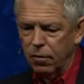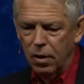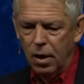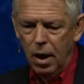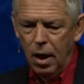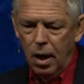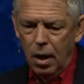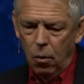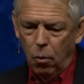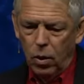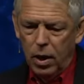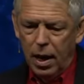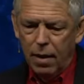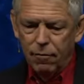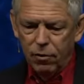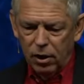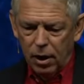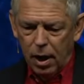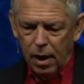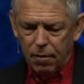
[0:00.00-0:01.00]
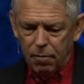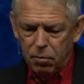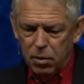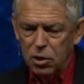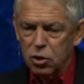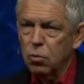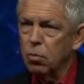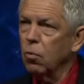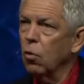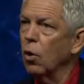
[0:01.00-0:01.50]
And we have a lot of
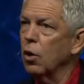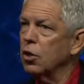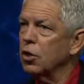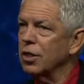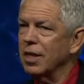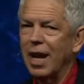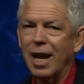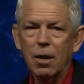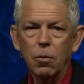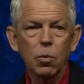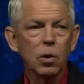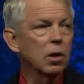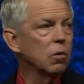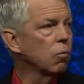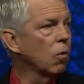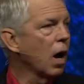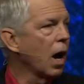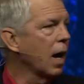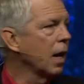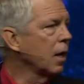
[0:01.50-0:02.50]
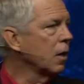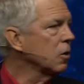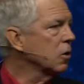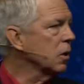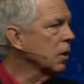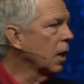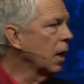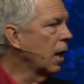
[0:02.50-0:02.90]
Benjamin Rush's handwritten writings.